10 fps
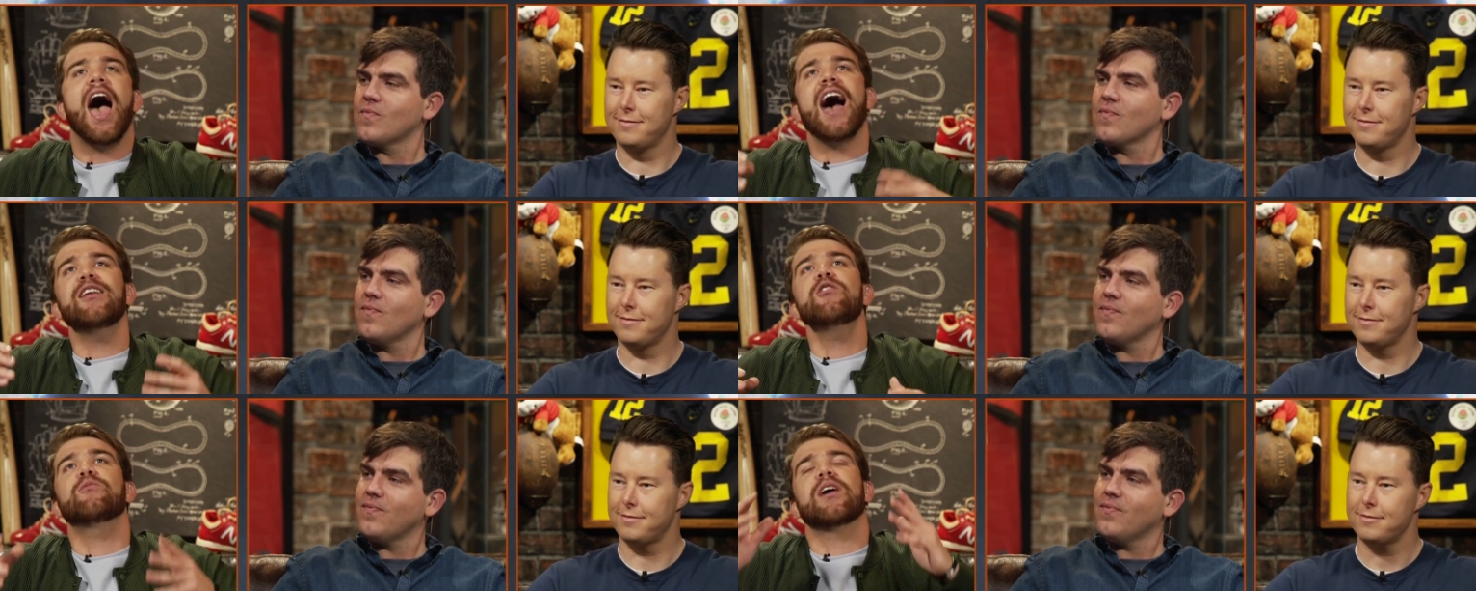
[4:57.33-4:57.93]
Speaker 1: how
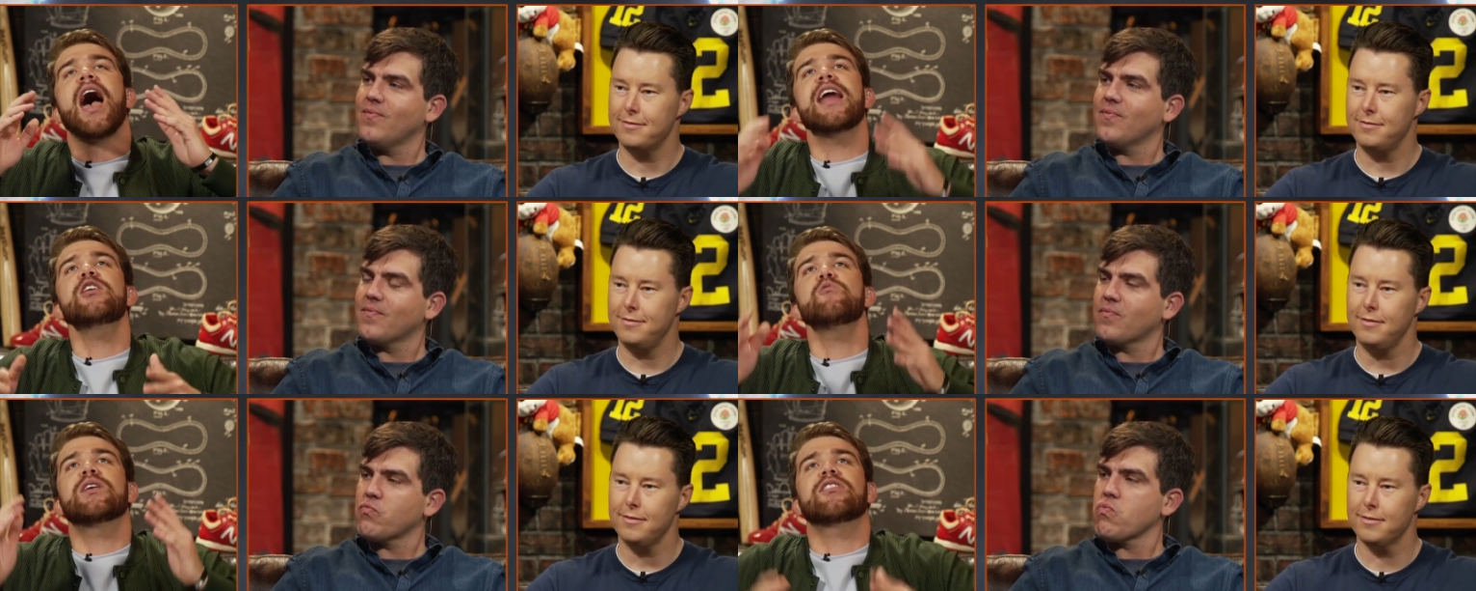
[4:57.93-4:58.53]
do you how do
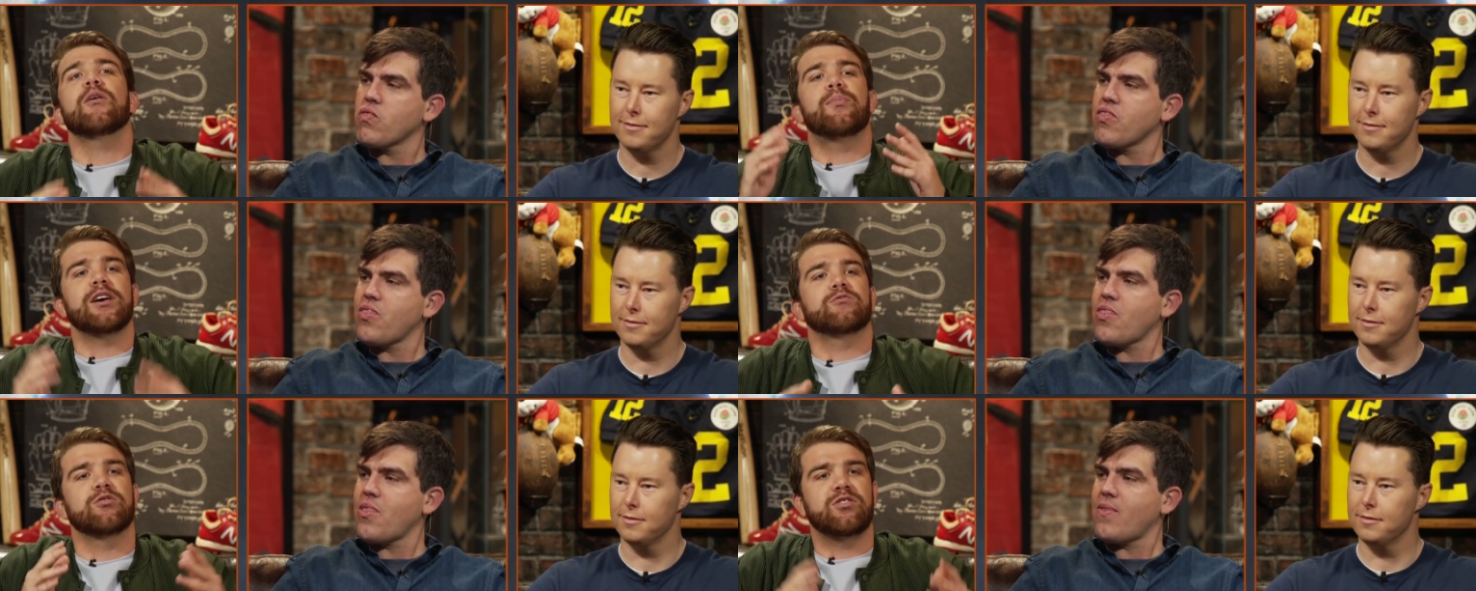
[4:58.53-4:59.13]
you get the
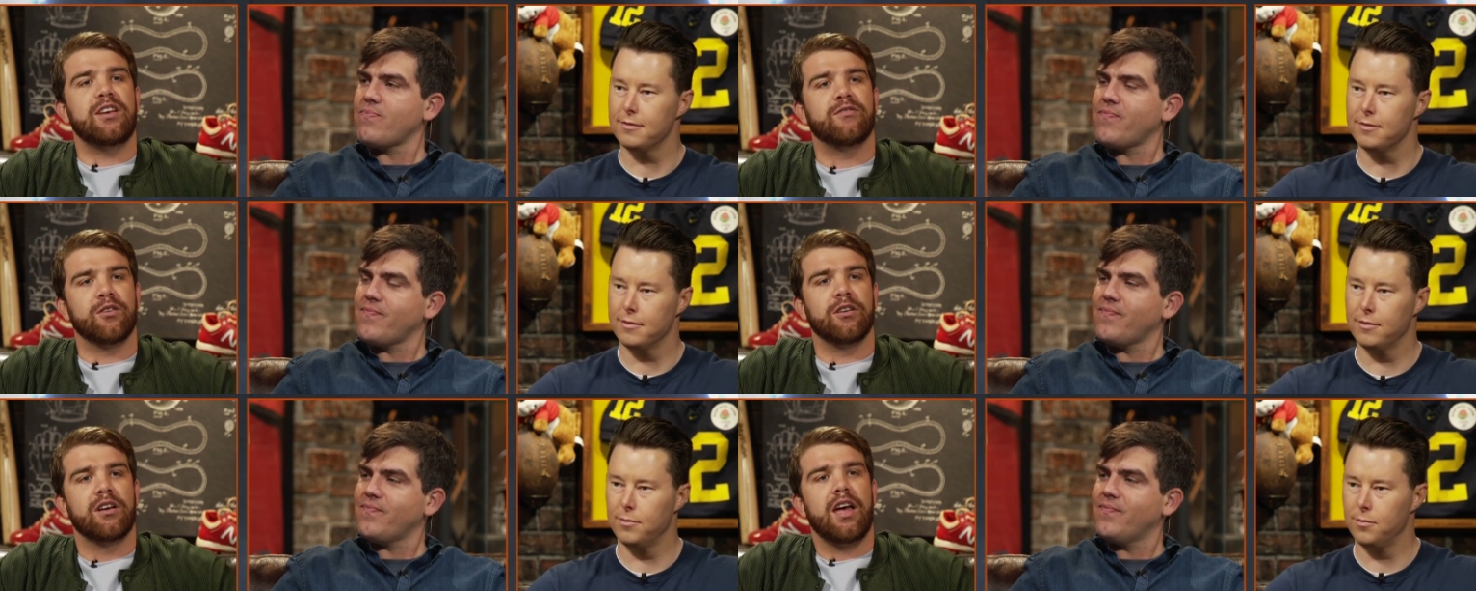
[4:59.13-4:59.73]
best
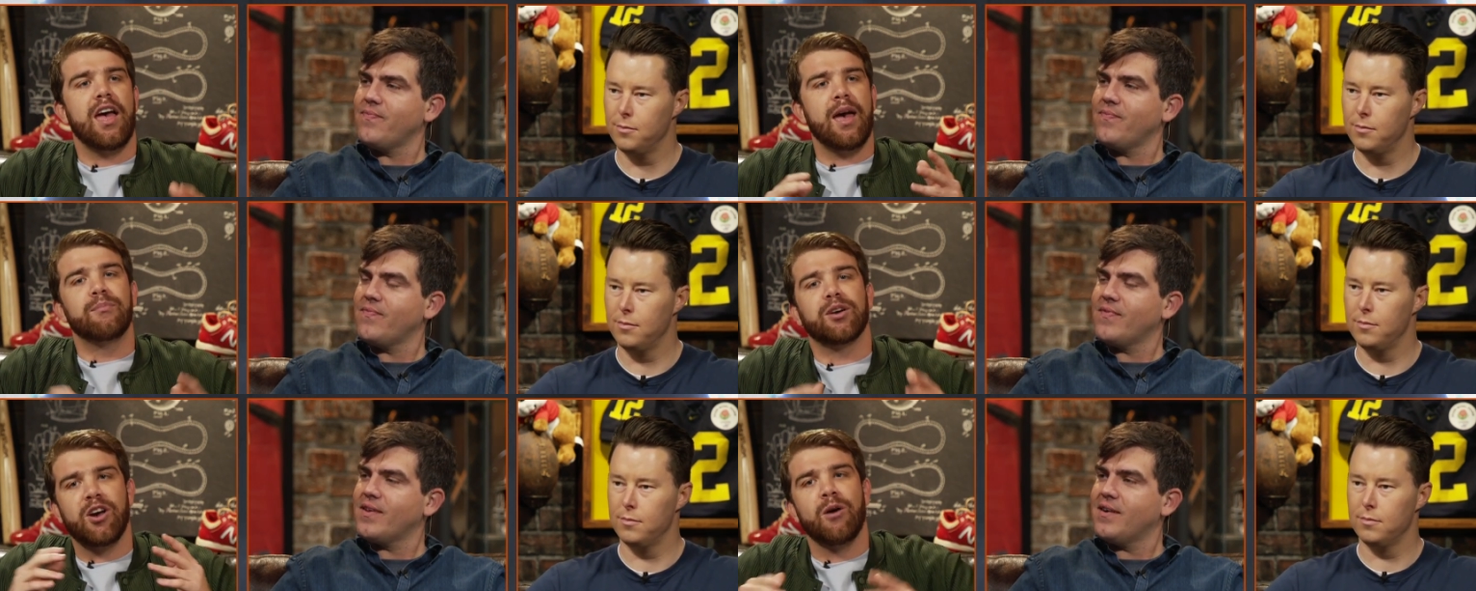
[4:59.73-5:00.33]
receiver and
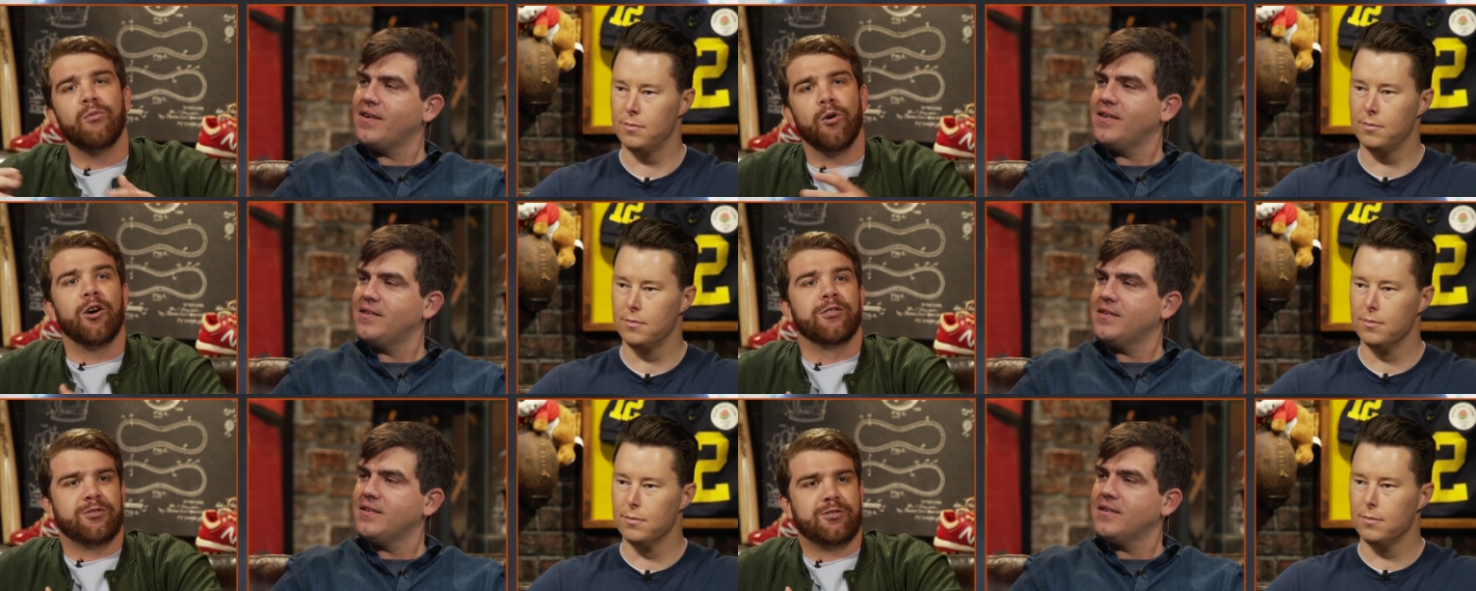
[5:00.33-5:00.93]
become
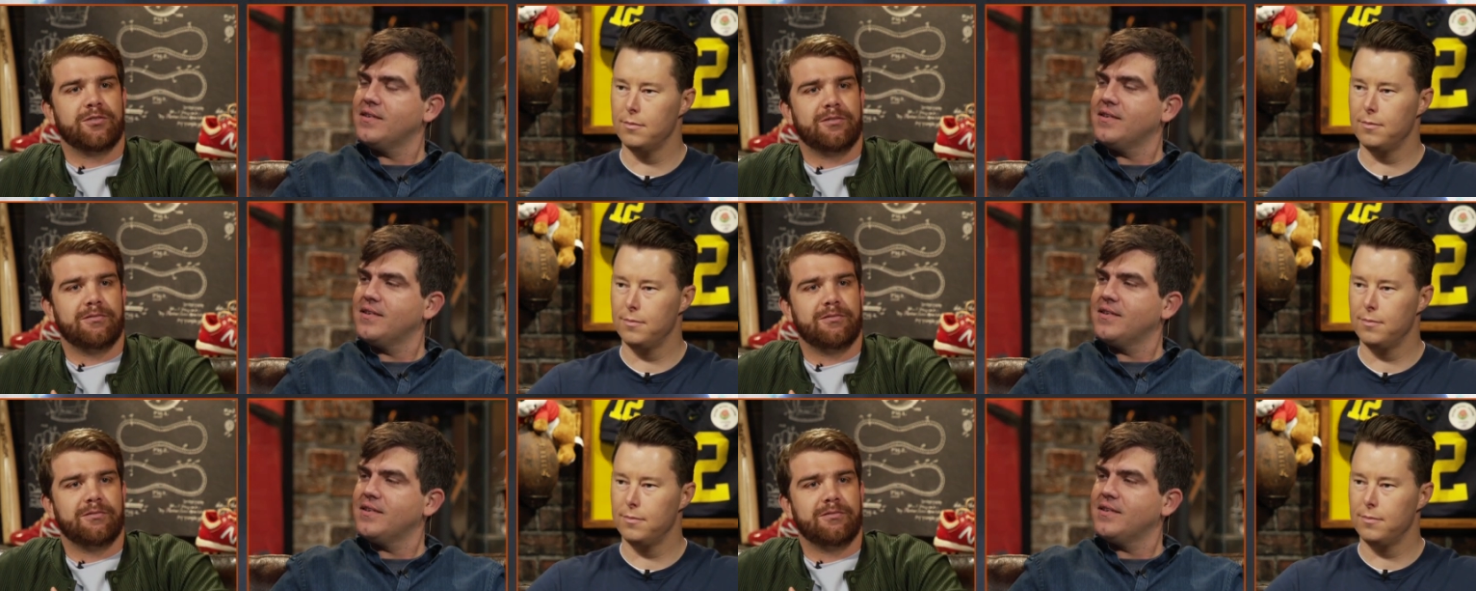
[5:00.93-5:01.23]
worse.